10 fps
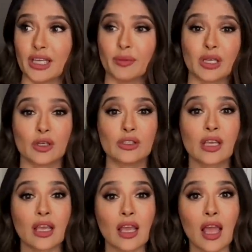it because
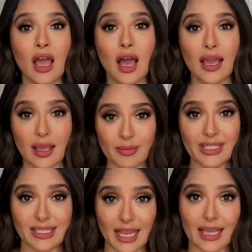I am
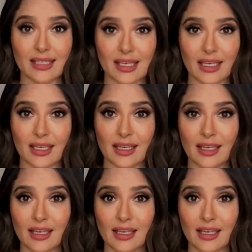dyslexic.